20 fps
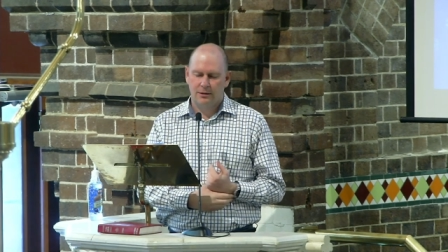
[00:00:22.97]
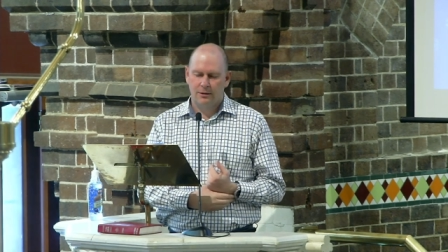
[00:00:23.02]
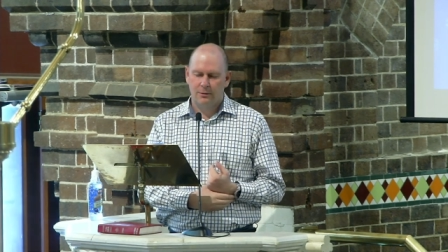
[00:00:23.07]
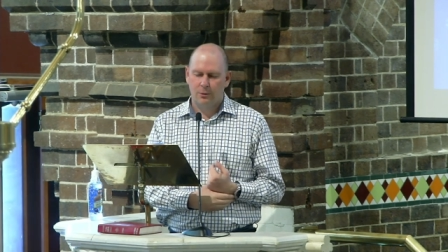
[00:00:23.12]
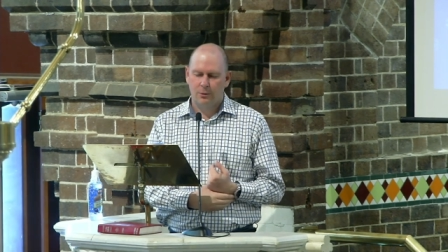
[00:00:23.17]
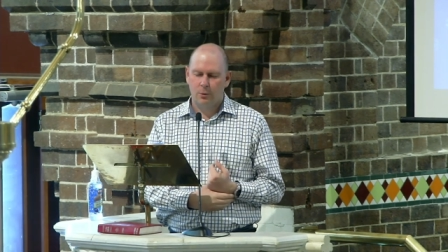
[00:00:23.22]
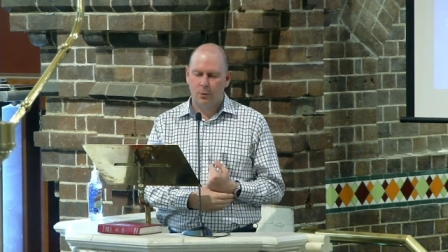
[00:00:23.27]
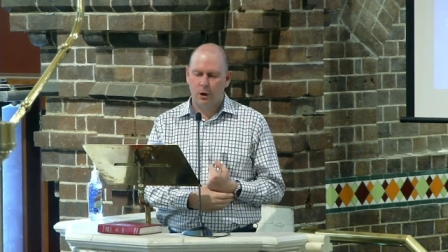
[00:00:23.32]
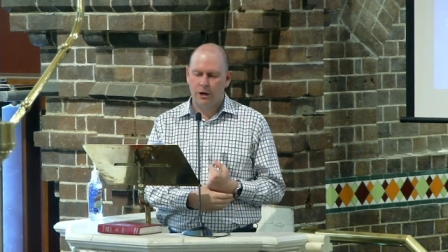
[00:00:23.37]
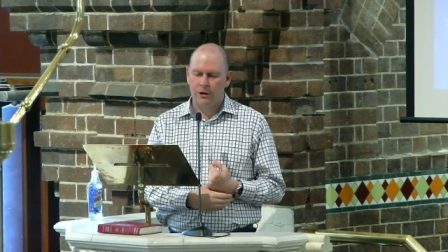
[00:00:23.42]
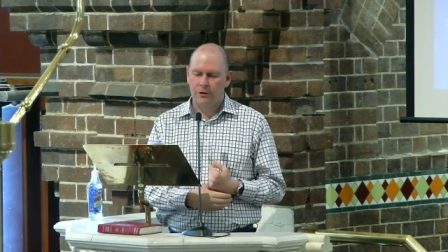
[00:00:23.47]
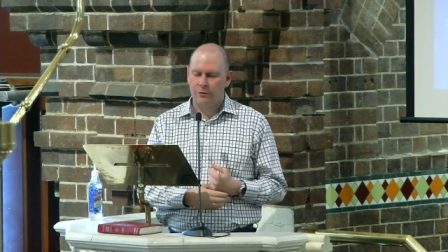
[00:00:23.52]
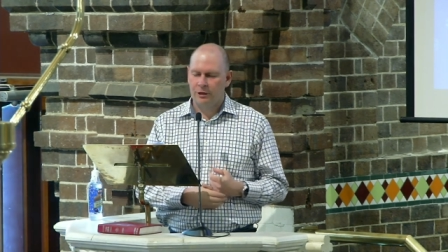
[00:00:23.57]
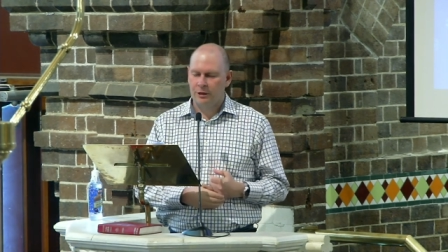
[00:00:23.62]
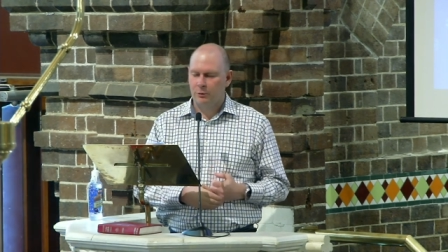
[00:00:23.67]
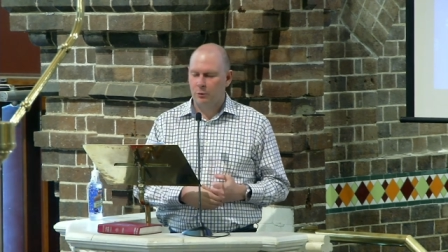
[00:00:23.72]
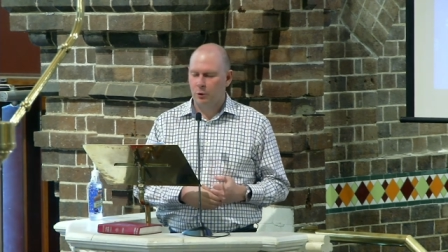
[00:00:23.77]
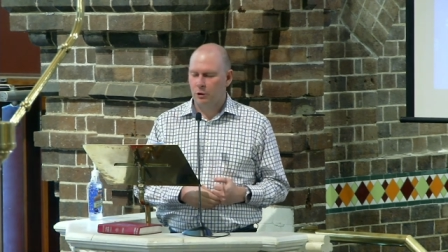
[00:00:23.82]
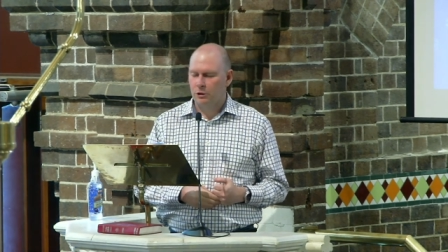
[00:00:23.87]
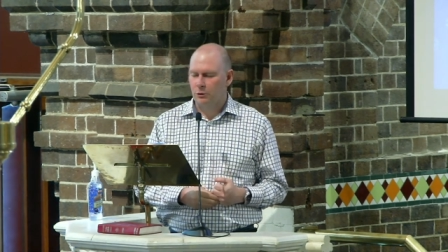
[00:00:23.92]
wondering
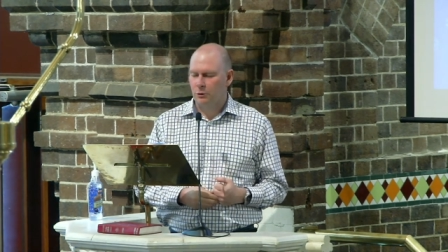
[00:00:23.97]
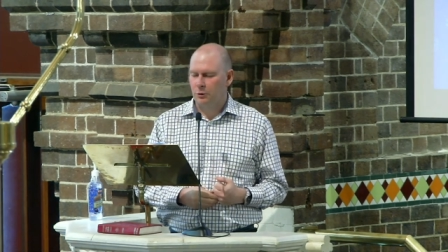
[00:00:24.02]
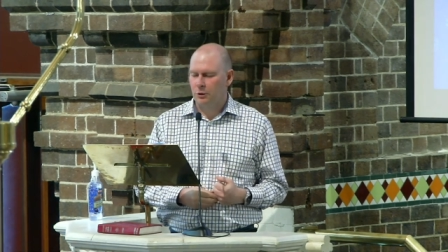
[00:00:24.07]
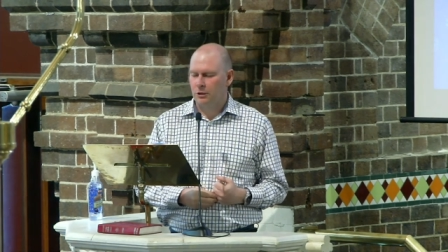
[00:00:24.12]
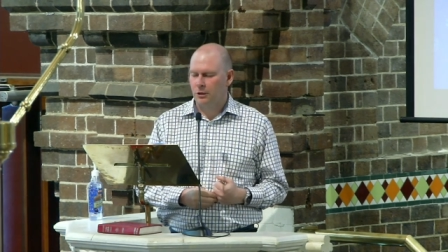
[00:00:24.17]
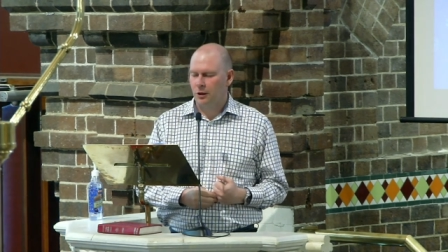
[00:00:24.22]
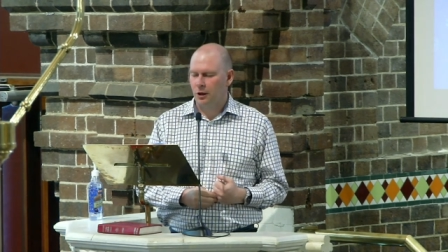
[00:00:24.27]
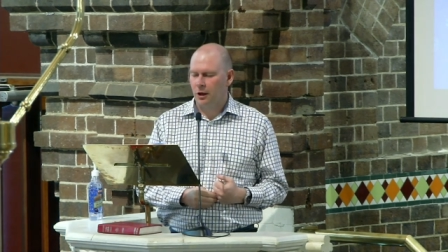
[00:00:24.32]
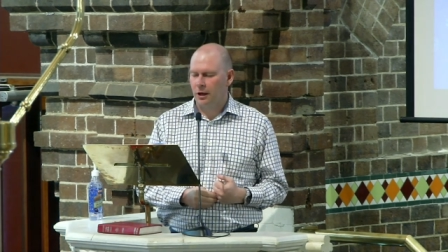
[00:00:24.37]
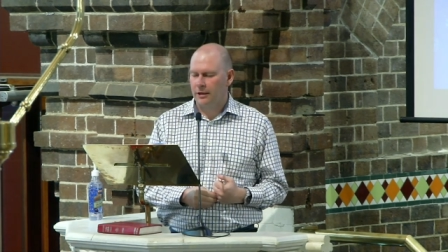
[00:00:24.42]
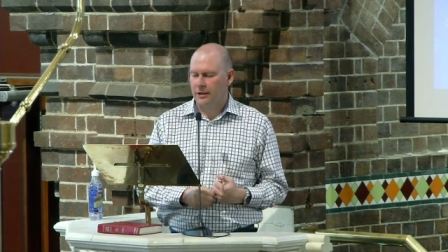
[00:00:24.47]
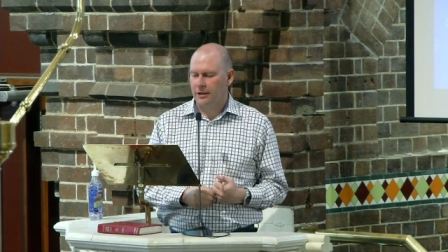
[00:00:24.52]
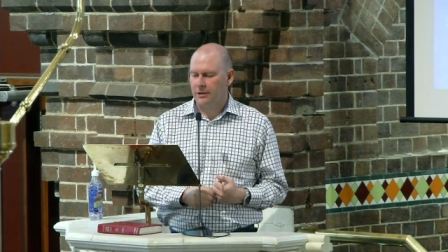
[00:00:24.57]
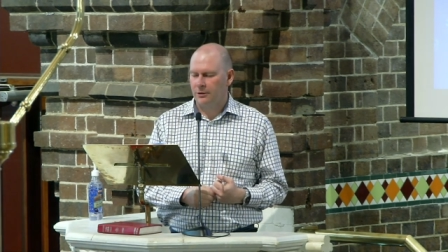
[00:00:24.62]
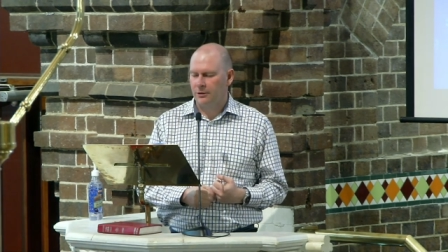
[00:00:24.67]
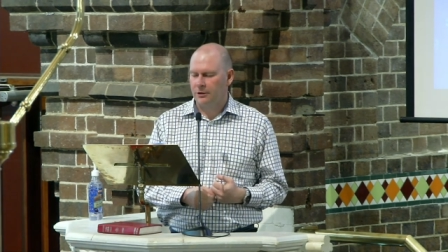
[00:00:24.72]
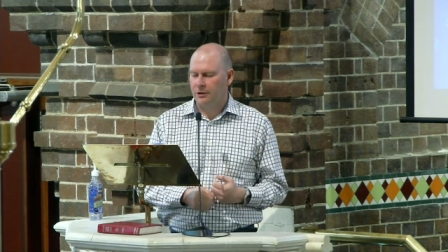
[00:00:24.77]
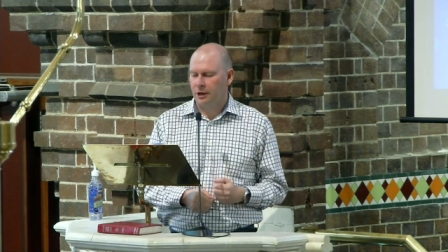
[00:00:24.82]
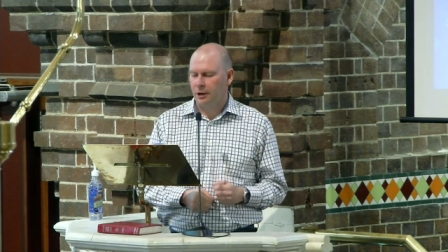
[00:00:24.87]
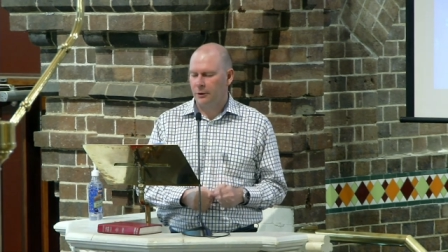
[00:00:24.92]
what you are like and not
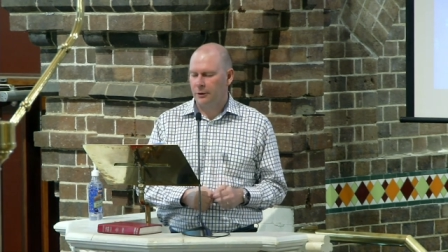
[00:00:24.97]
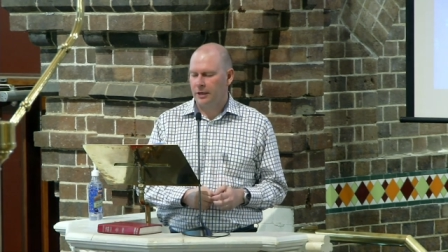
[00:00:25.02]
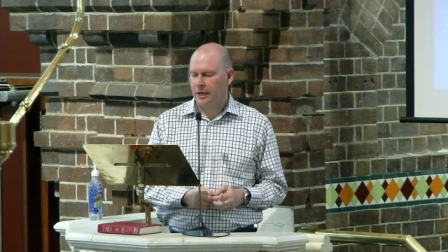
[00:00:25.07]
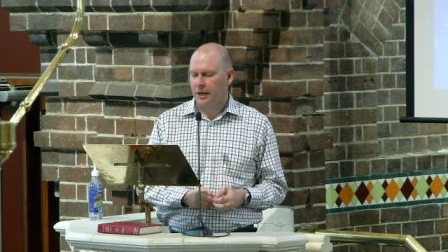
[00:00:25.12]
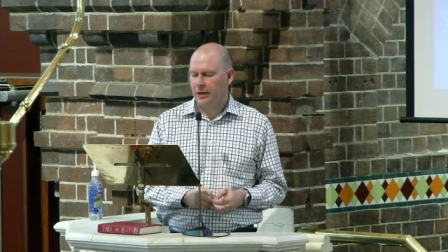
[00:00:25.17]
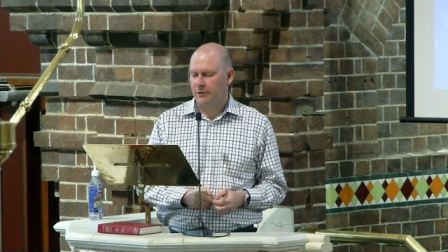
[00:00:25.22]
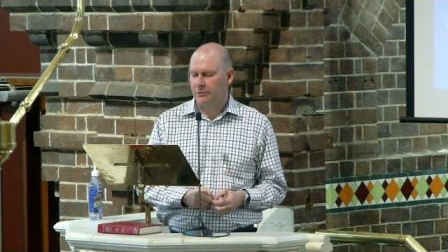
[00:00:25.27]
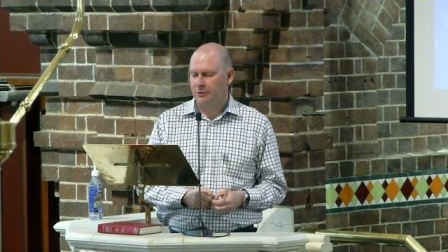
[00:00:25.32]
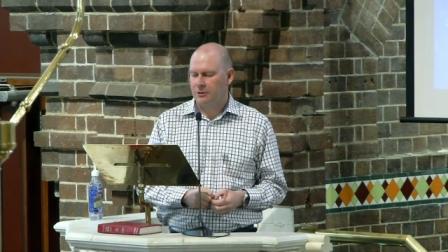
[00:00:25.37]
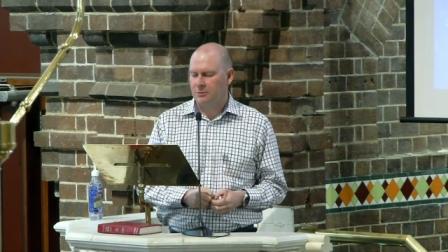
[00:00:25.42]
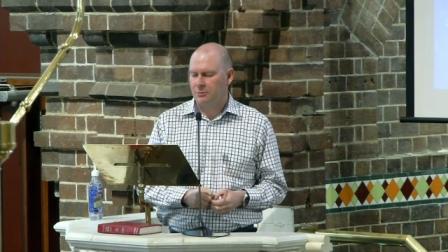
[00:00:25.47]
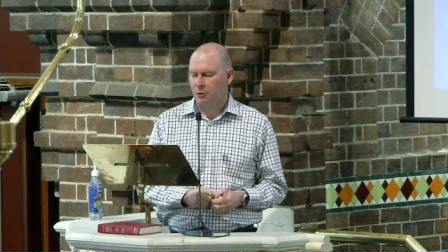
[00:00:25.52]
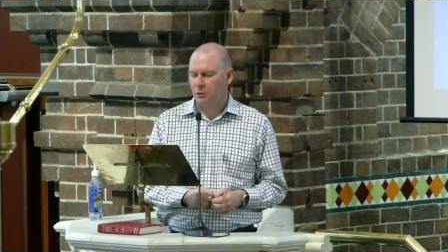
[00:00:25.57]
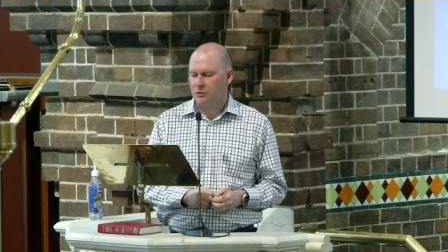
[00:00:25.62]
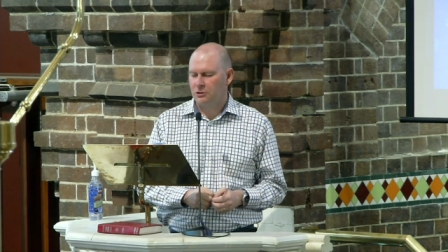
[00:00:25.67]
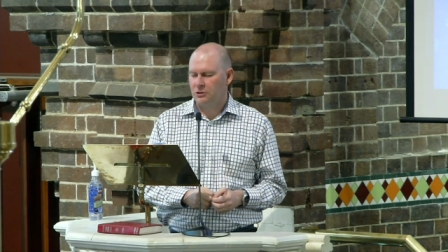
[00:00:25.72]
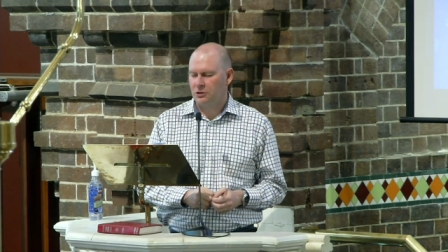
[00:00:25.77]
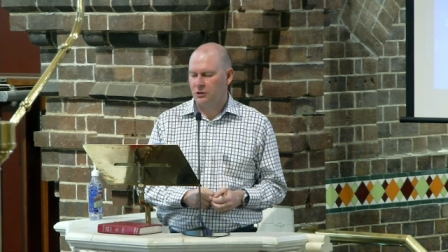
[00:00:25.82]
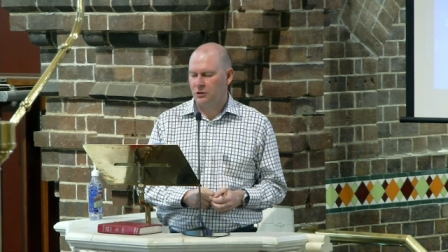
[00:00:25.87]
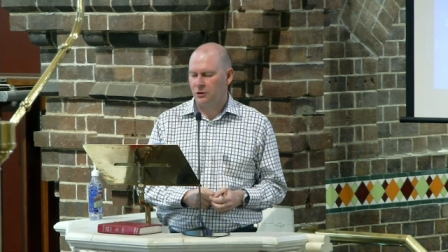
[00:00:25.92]
knowing how to respond
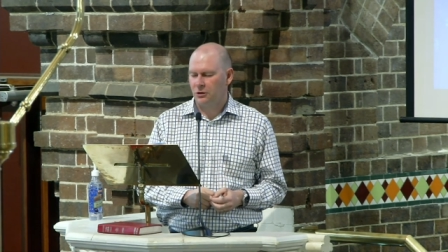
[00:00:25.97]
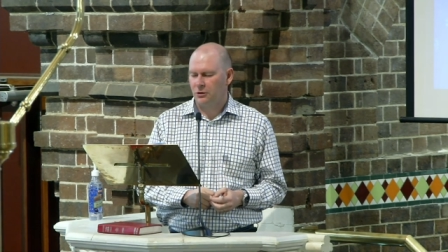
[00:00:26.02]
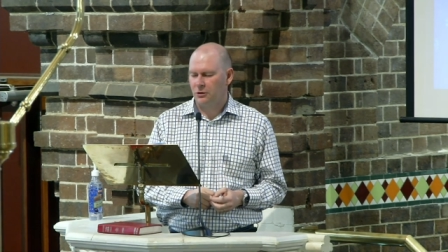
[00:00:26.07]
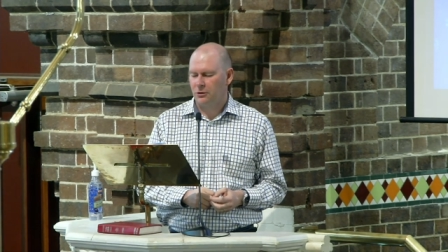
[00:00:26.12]
to you.